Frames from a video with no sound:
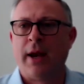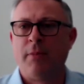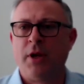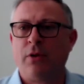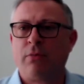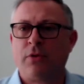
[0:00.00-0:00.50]
I
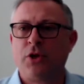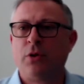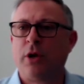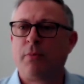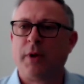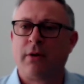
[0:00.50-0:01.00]
mean, you do
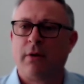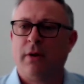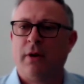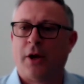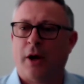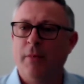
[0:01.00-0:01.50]
it, but
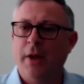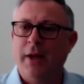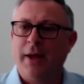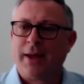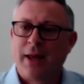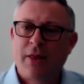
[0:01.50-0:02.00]
you know,
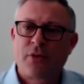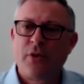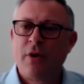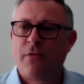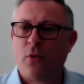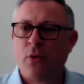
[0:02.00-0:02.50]
get three
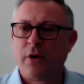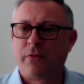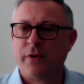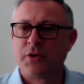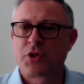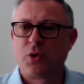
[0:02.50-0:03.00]
or four
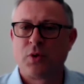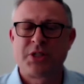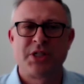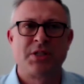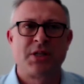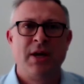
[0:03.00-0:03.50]
different
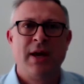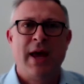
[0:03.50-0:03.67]
sources.